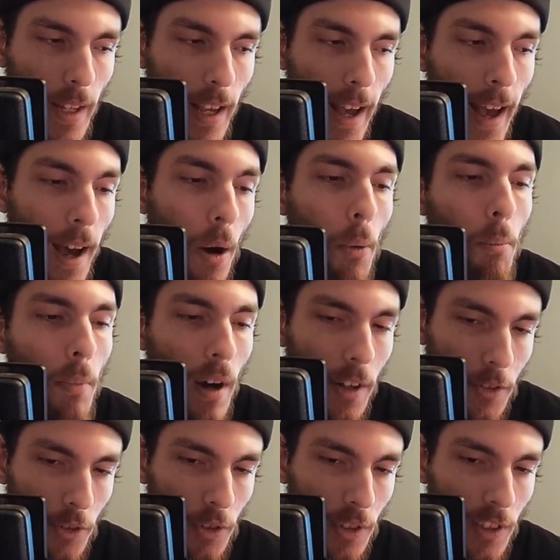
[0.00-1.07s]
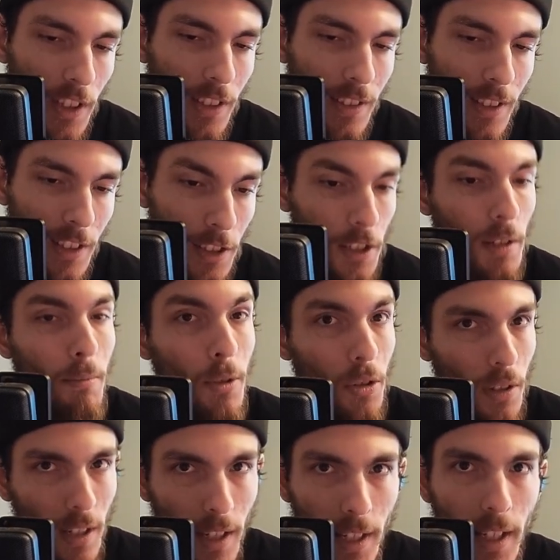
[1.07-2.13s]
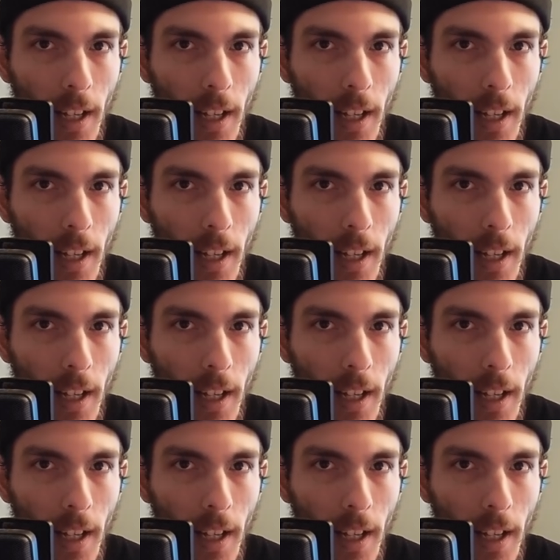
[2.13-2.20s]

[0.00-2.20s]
how much does simulated